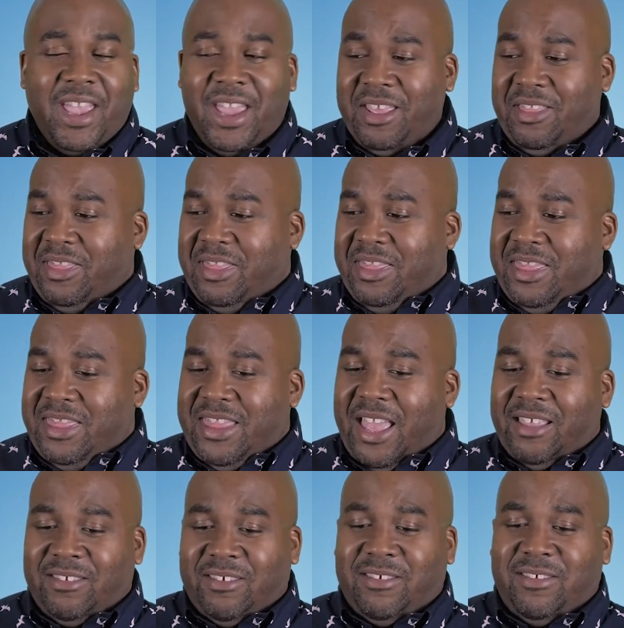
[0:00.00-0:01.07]
And
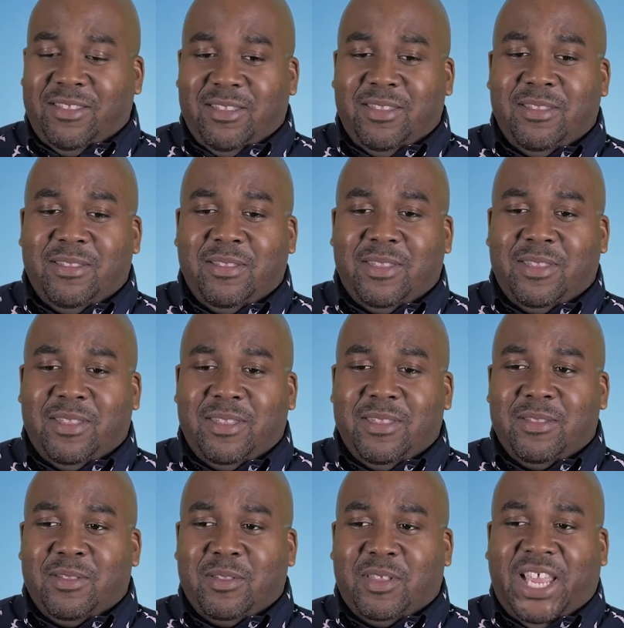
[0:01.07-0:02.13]
that's
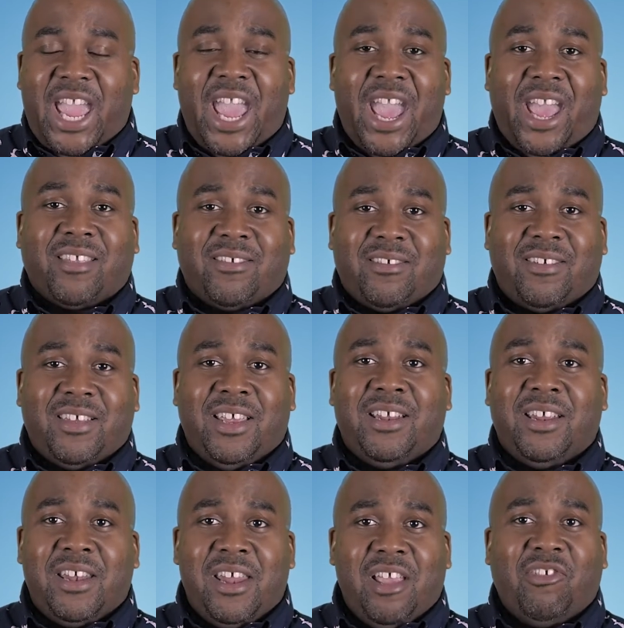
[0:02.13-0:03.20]
Cats in
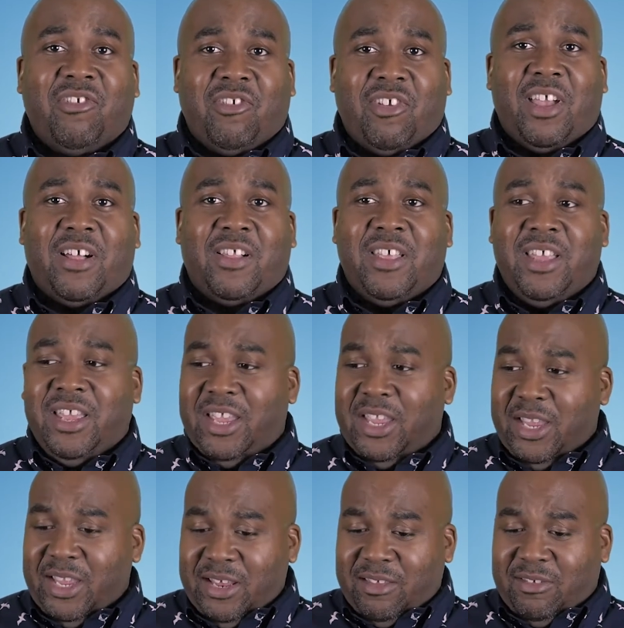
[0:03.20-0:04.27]
a nutshell.
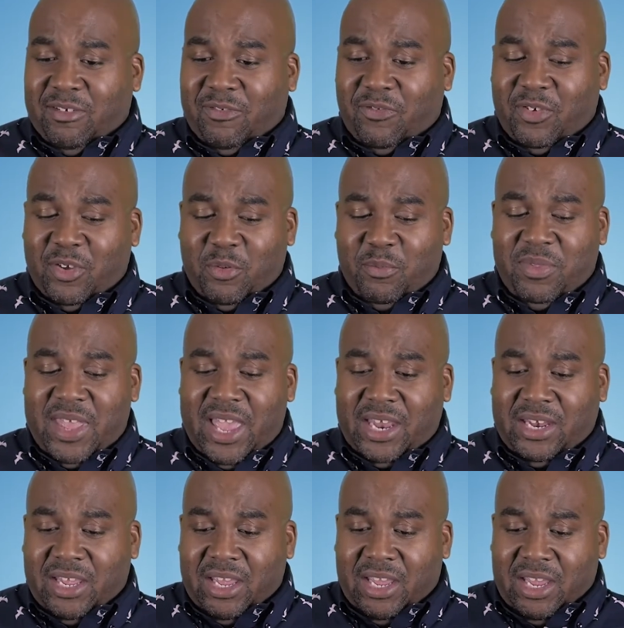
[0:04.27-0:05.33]
It is a film
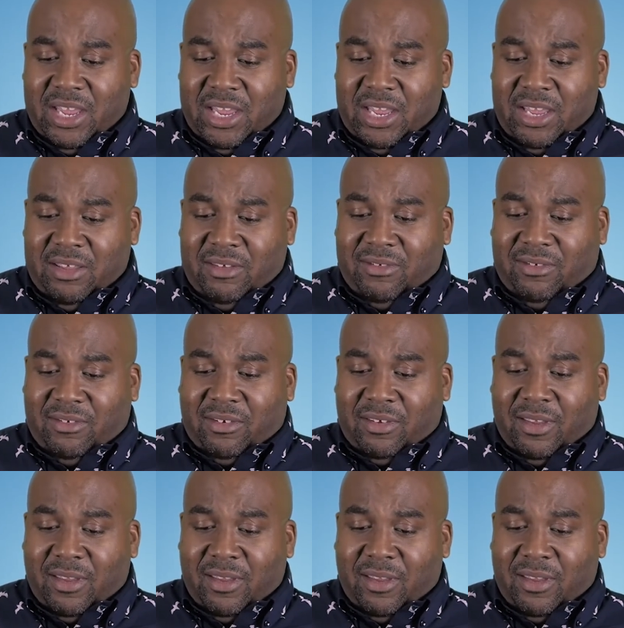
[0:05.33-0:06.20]
that is